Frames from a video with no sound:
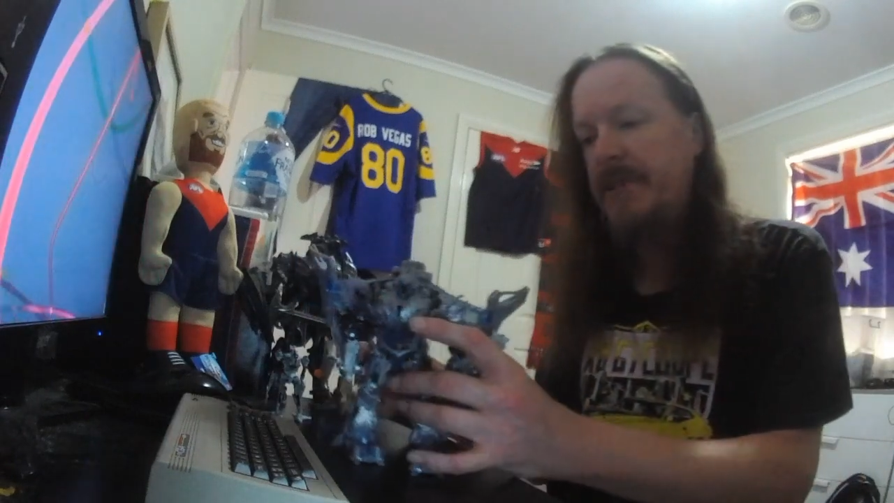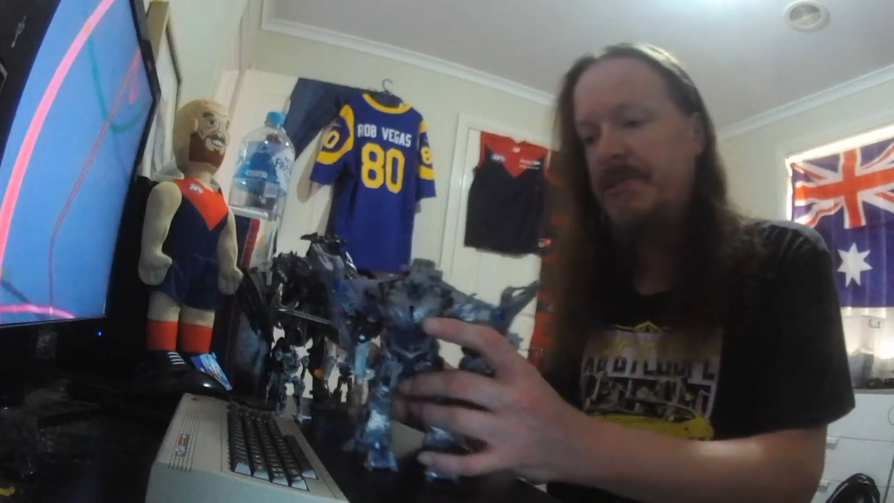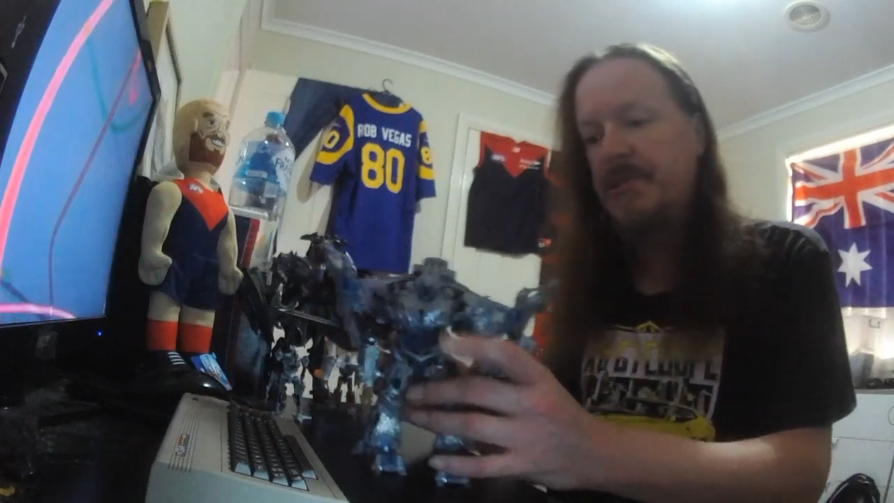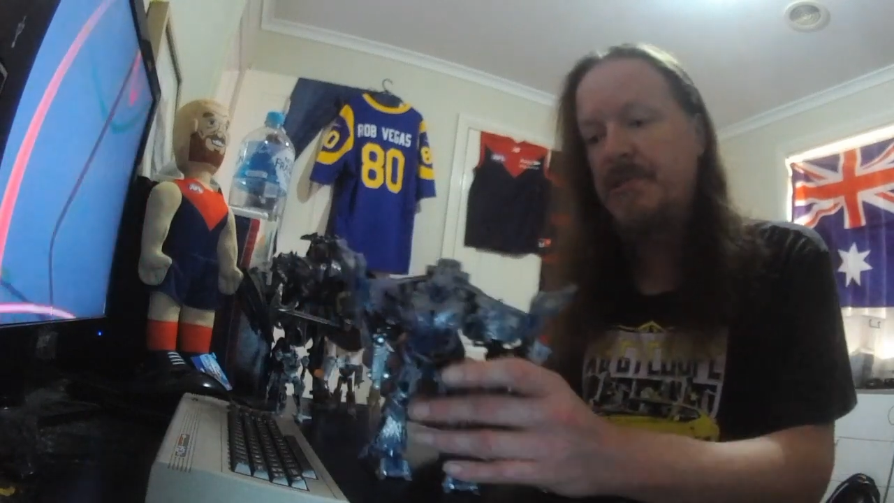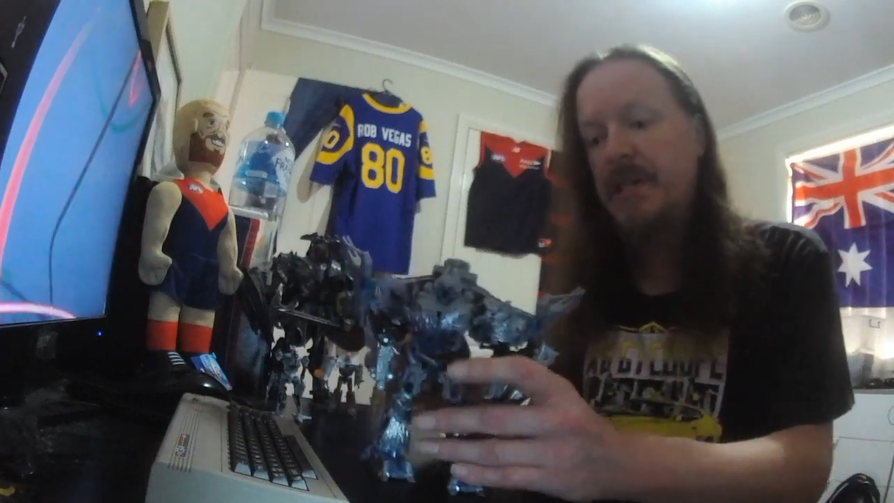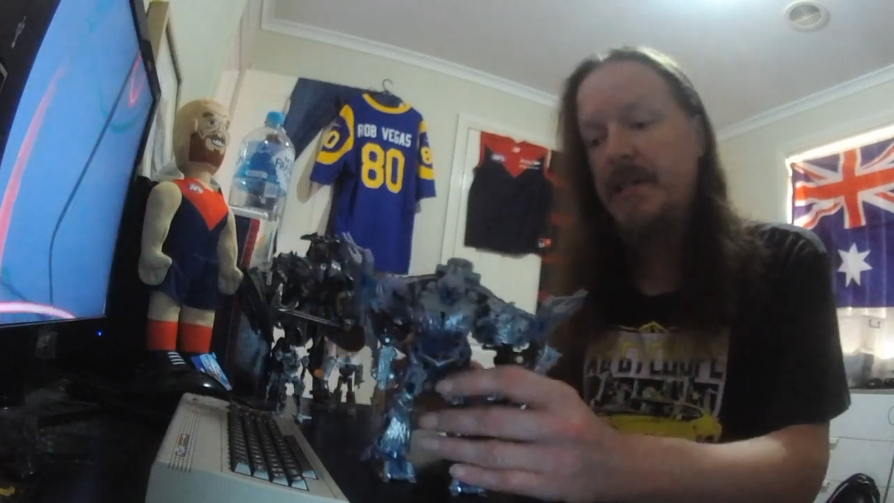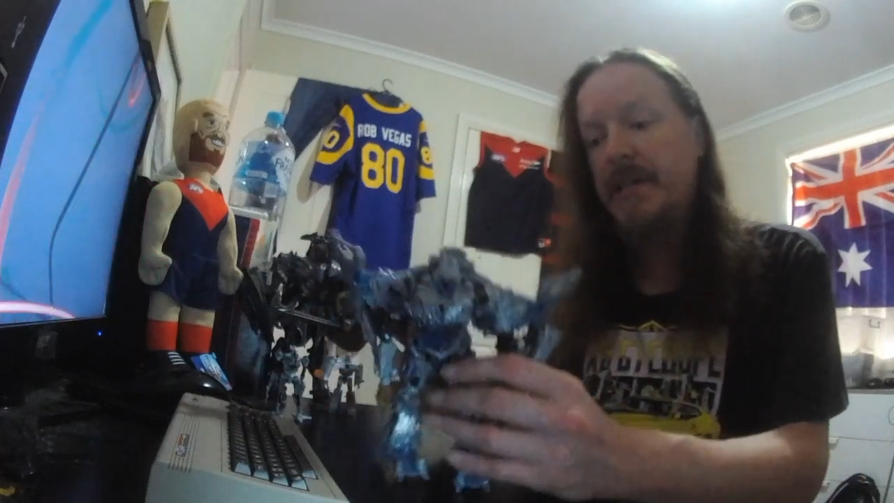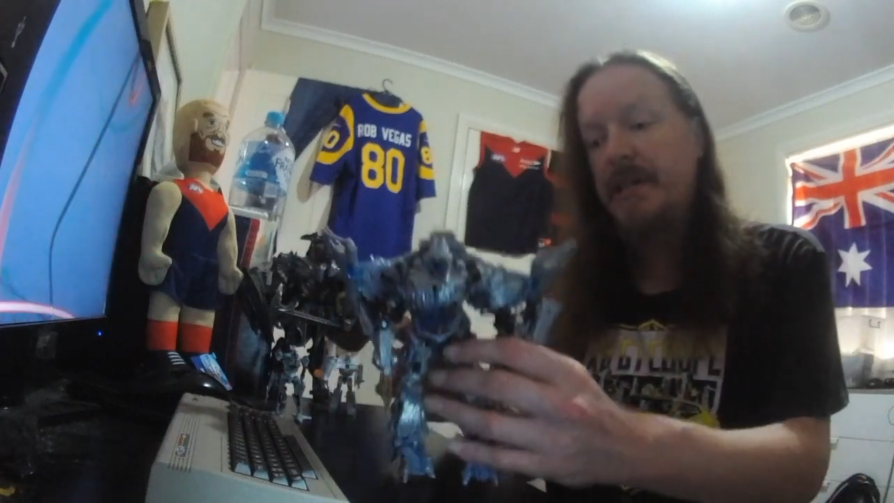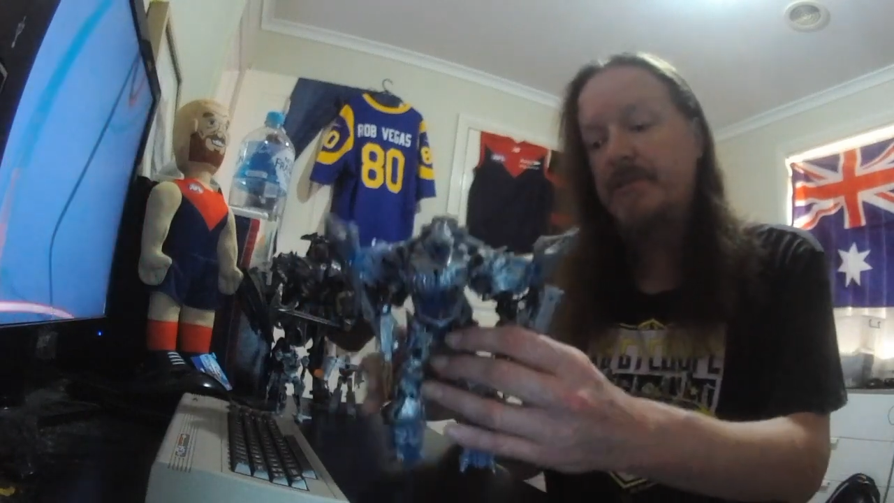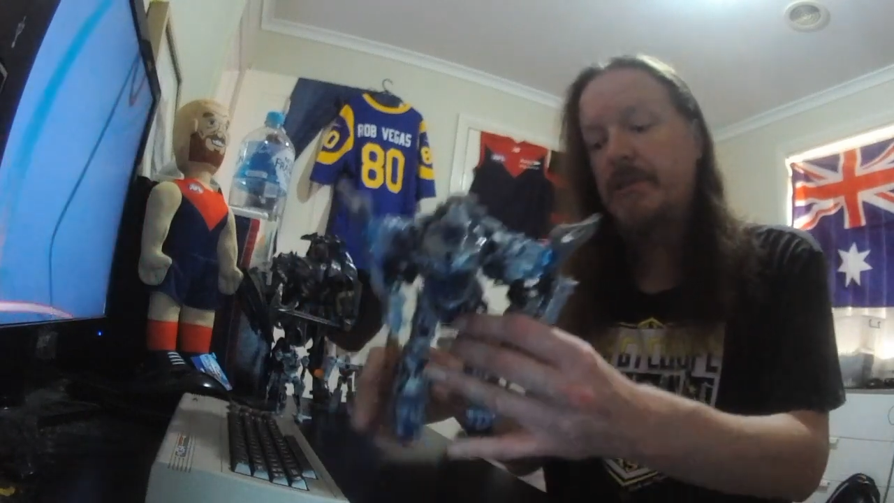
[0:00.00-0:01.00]
As you can see,
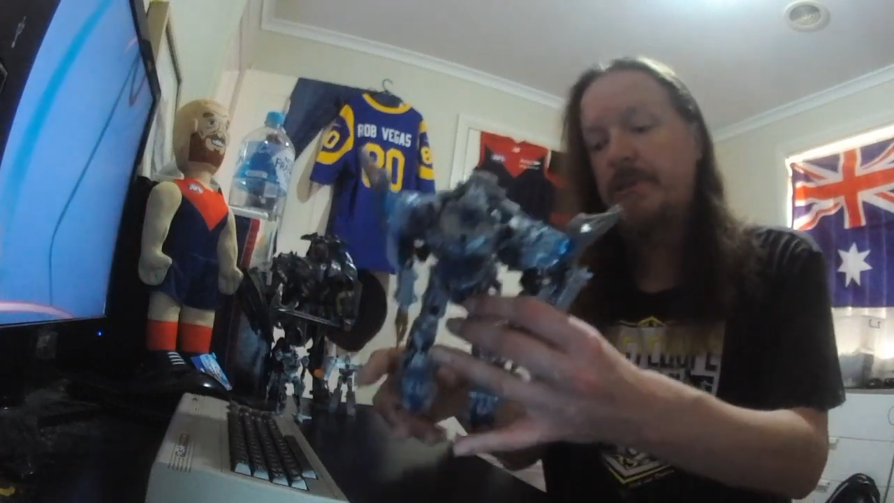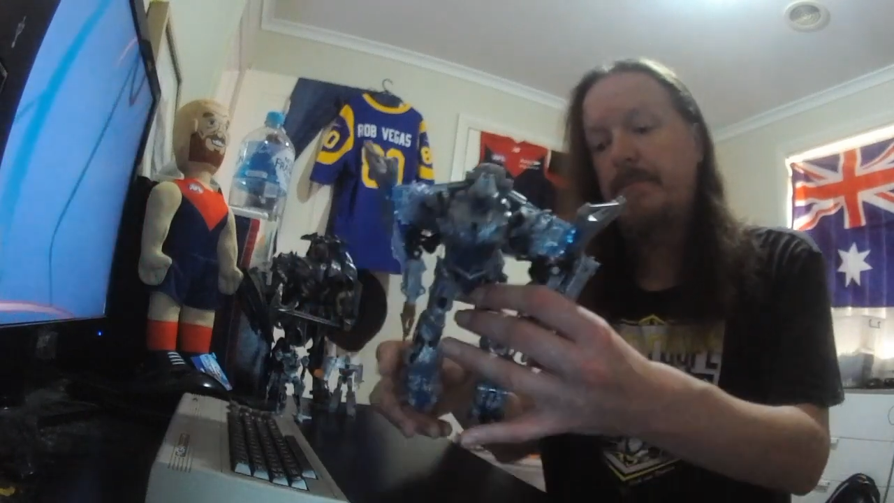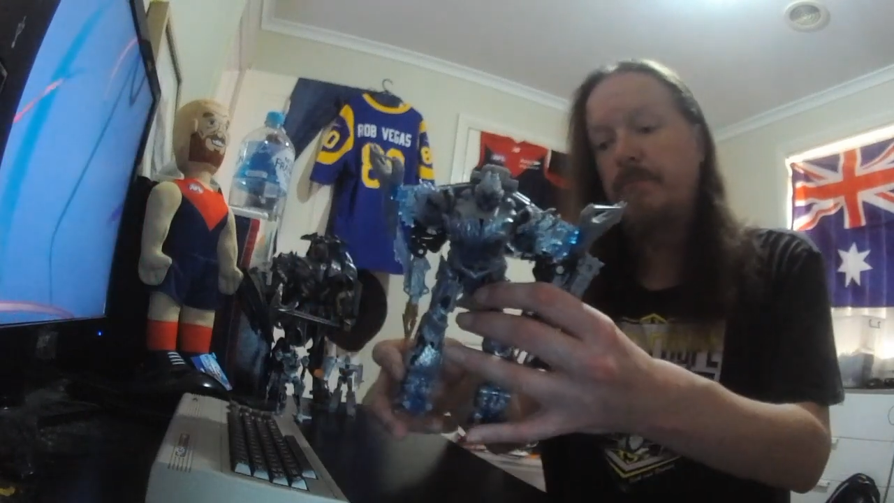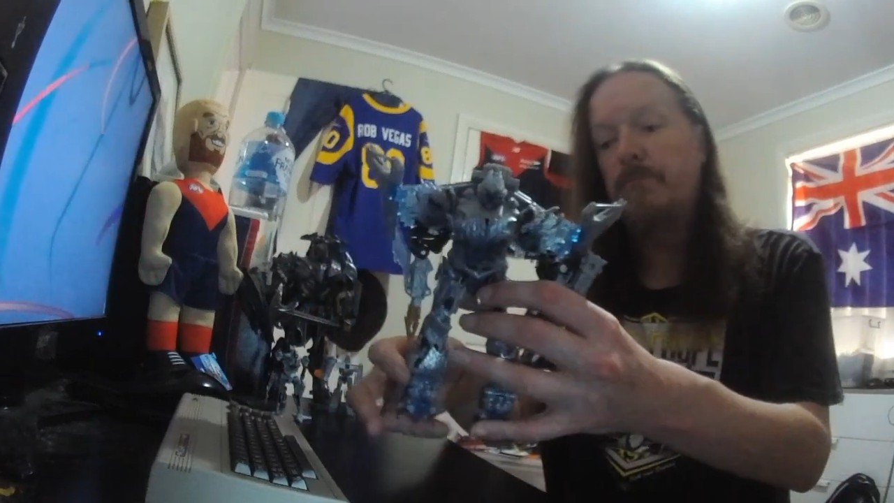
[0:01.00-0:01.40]
he's got a